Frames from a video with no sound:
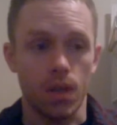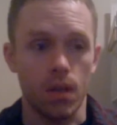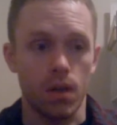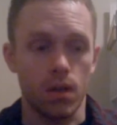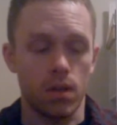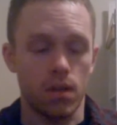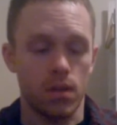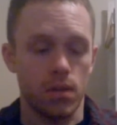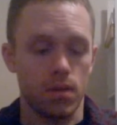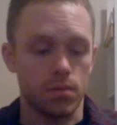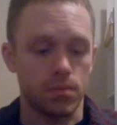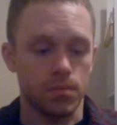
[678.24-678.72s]

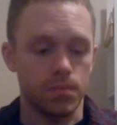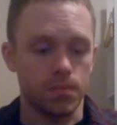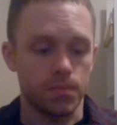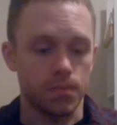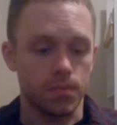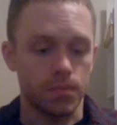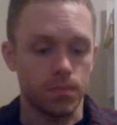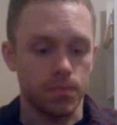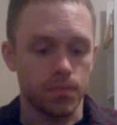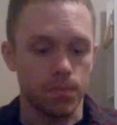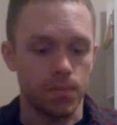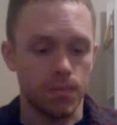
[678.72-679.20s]
I
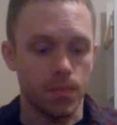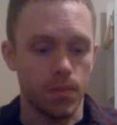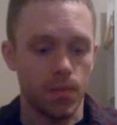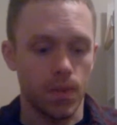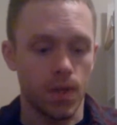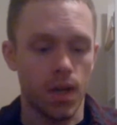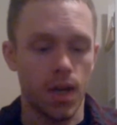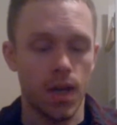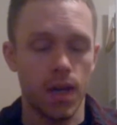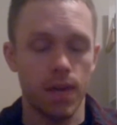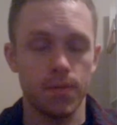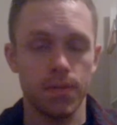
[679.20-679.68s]

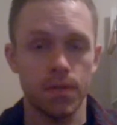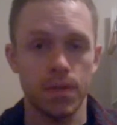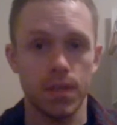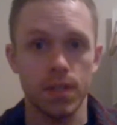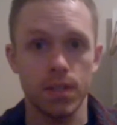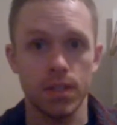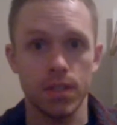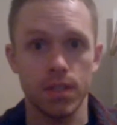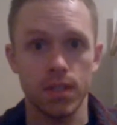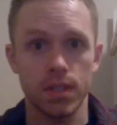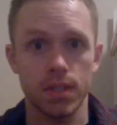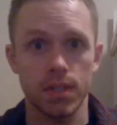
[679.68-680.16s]
have
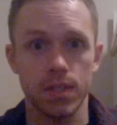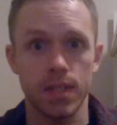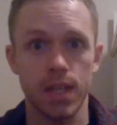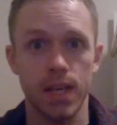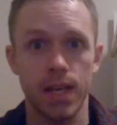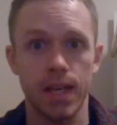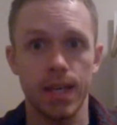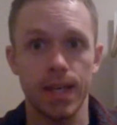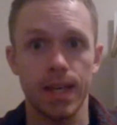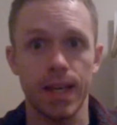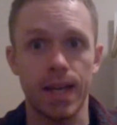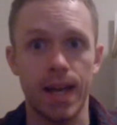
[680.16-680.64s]
this
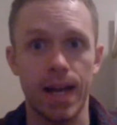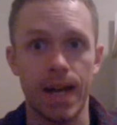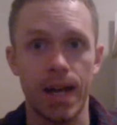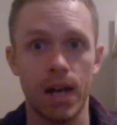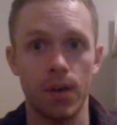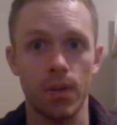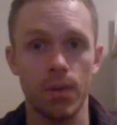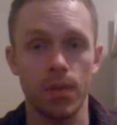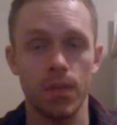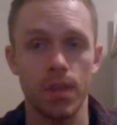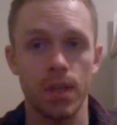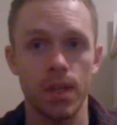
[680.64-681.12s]
saying,
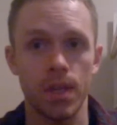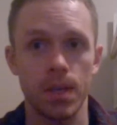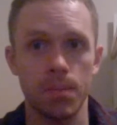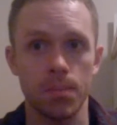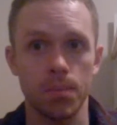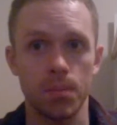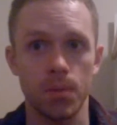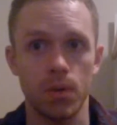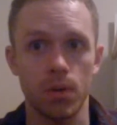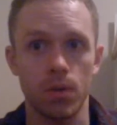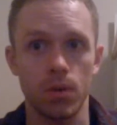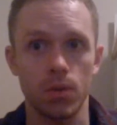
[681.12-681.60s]
how the hip
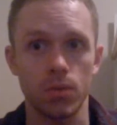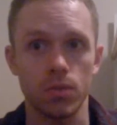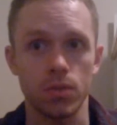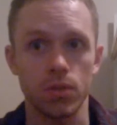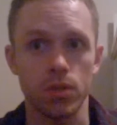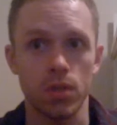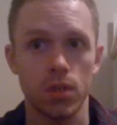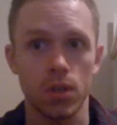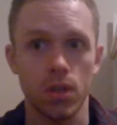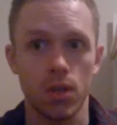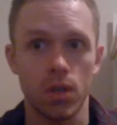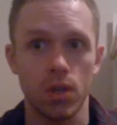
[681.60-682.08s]
goes,
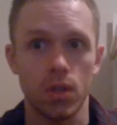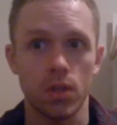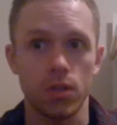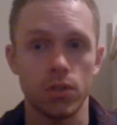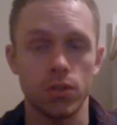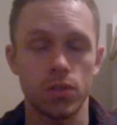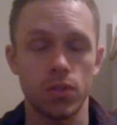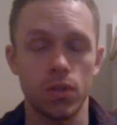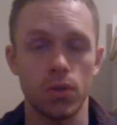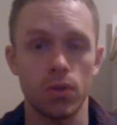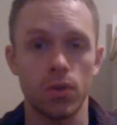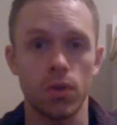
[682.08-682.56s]

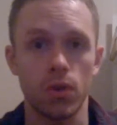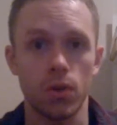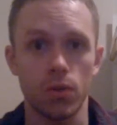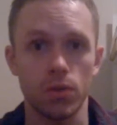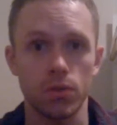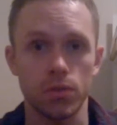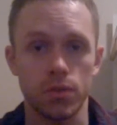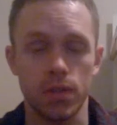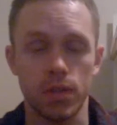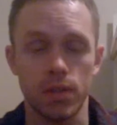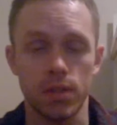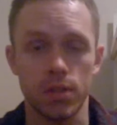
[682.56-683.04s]
so
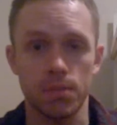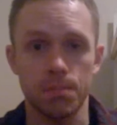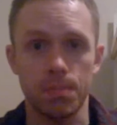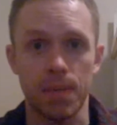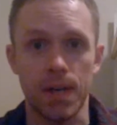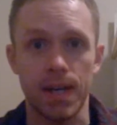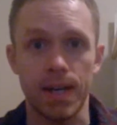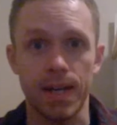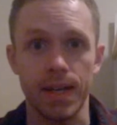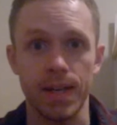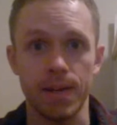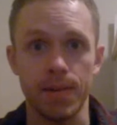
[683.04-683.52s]
goes the
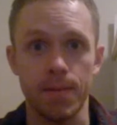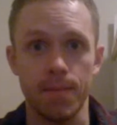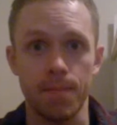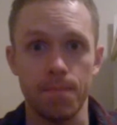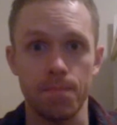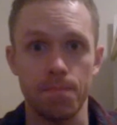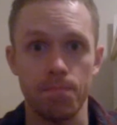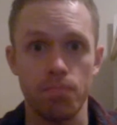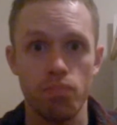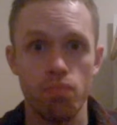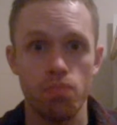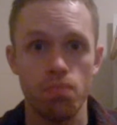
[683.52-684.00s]
spine.
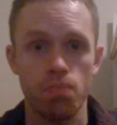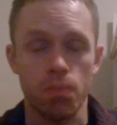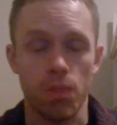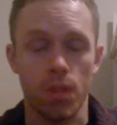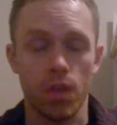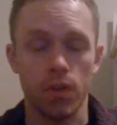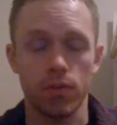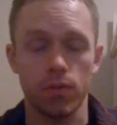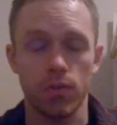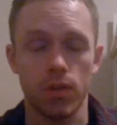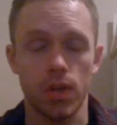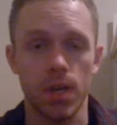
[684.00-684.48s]

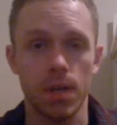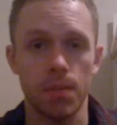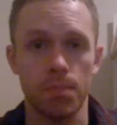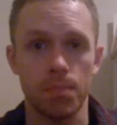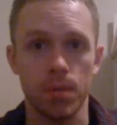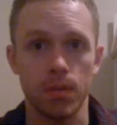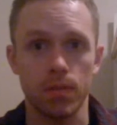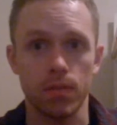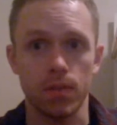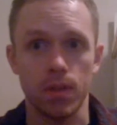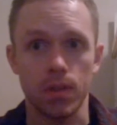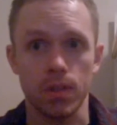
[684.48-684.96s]
Because your hip
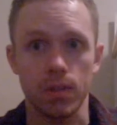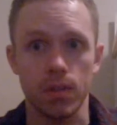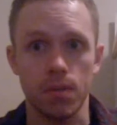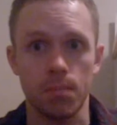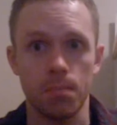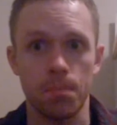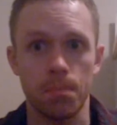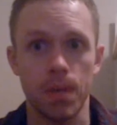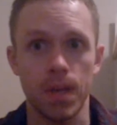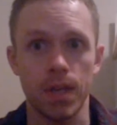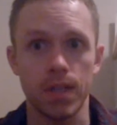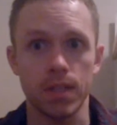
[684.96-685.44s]
is like the
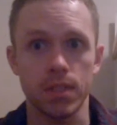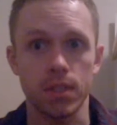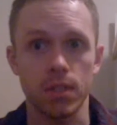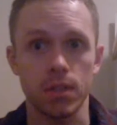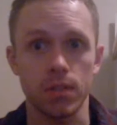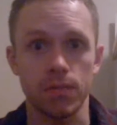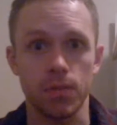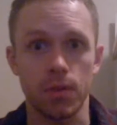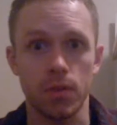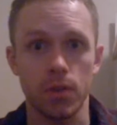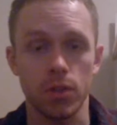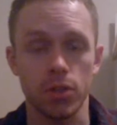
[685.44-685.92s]
basis
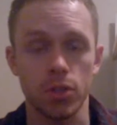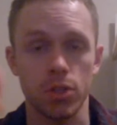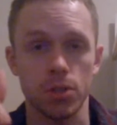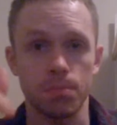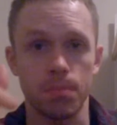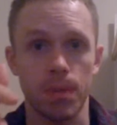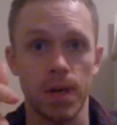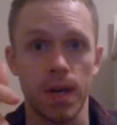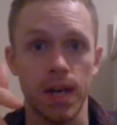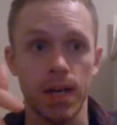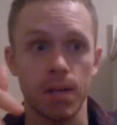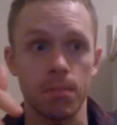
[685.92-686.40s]
for your
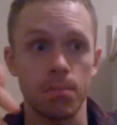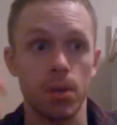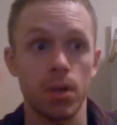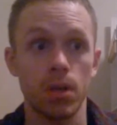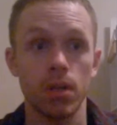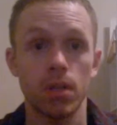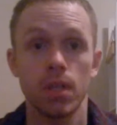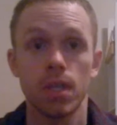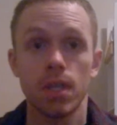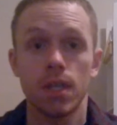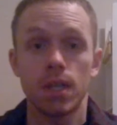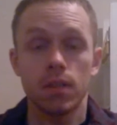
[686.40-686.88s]
spine,
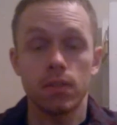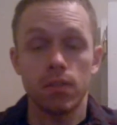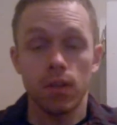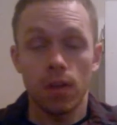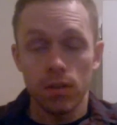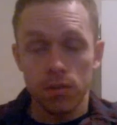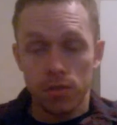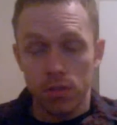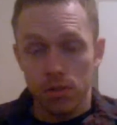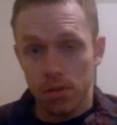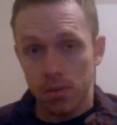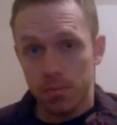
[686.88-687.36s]
but it's
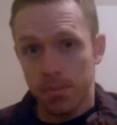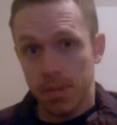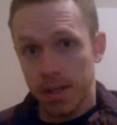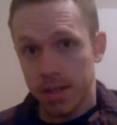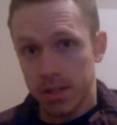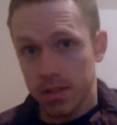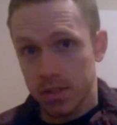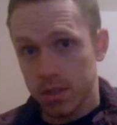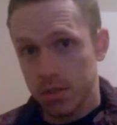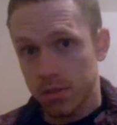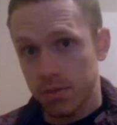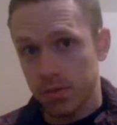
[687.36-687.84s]
also the
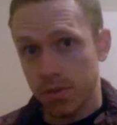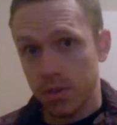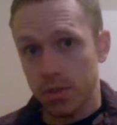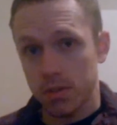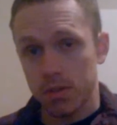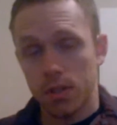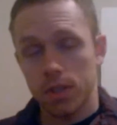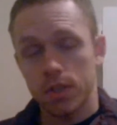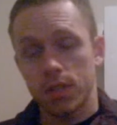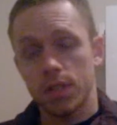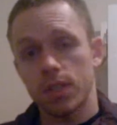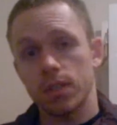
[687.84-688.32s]
basis for your
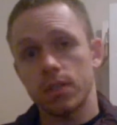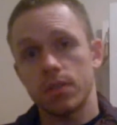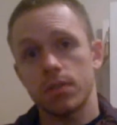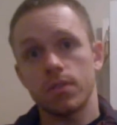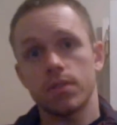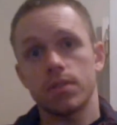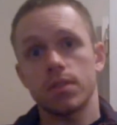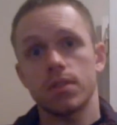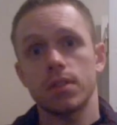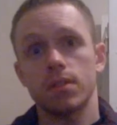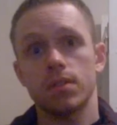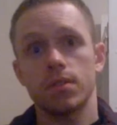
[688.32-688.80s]
digestive
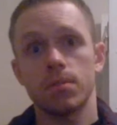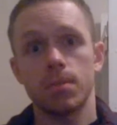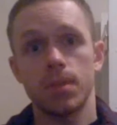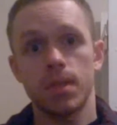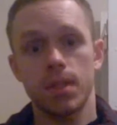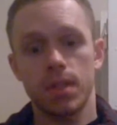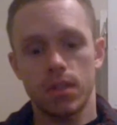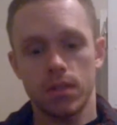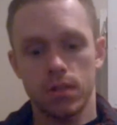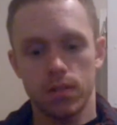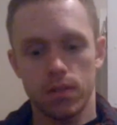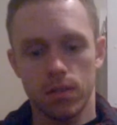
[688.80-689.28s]
system and
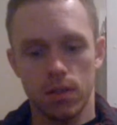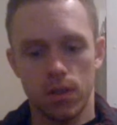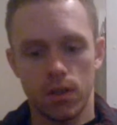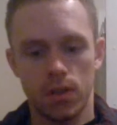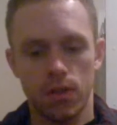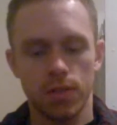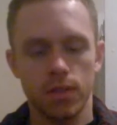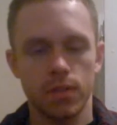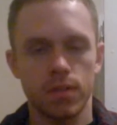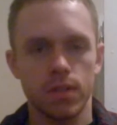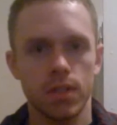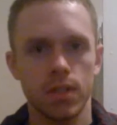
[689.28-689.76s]
this, all
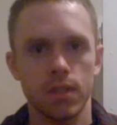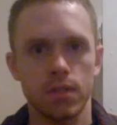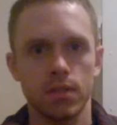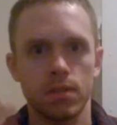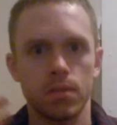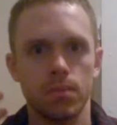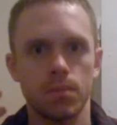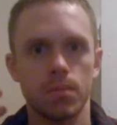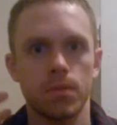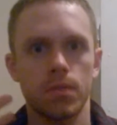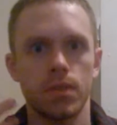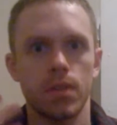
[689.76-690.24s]
these
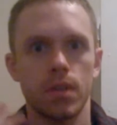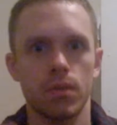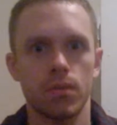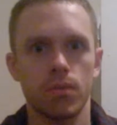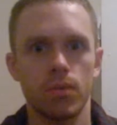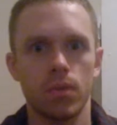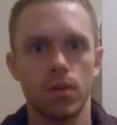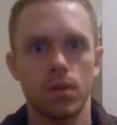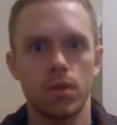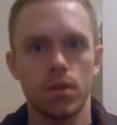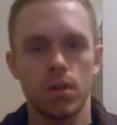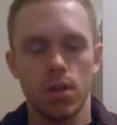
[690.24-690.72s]
systems that
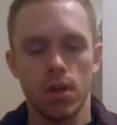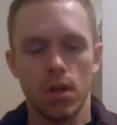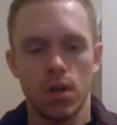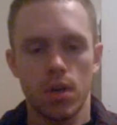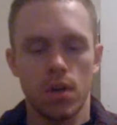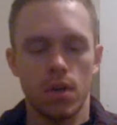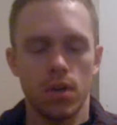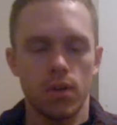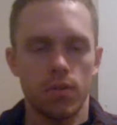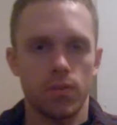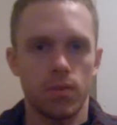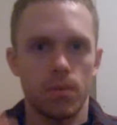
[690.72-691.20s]
run
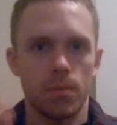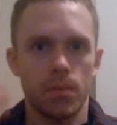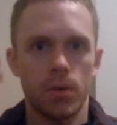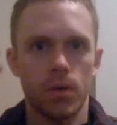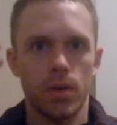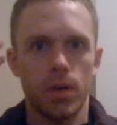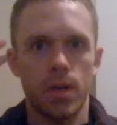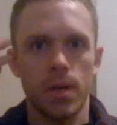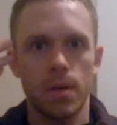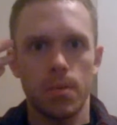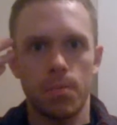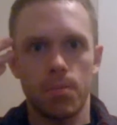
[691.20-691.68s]
from your
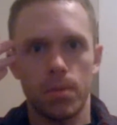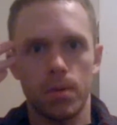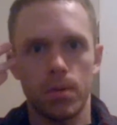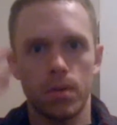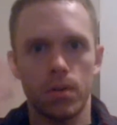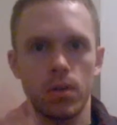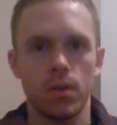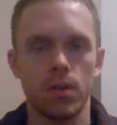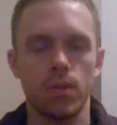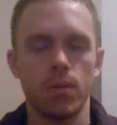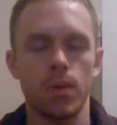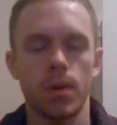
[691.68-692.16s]
hip
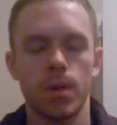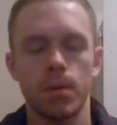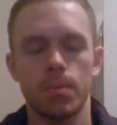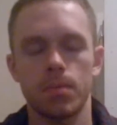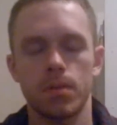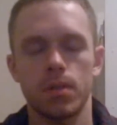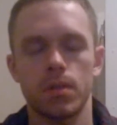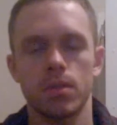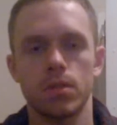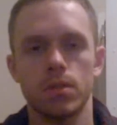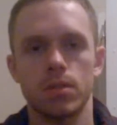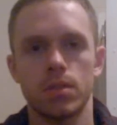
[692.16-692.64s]
all the way up to
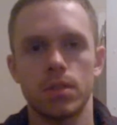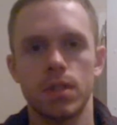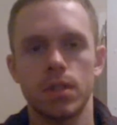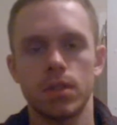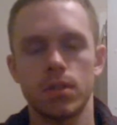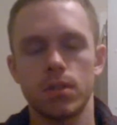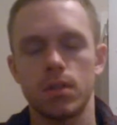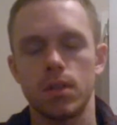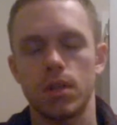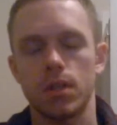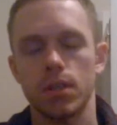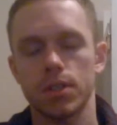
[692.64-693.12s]
your tear
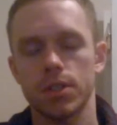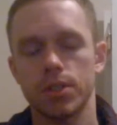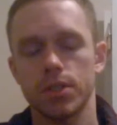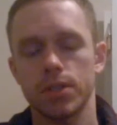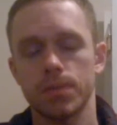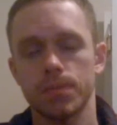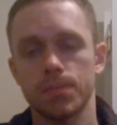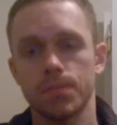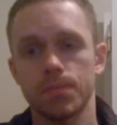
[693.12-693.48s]
ducts.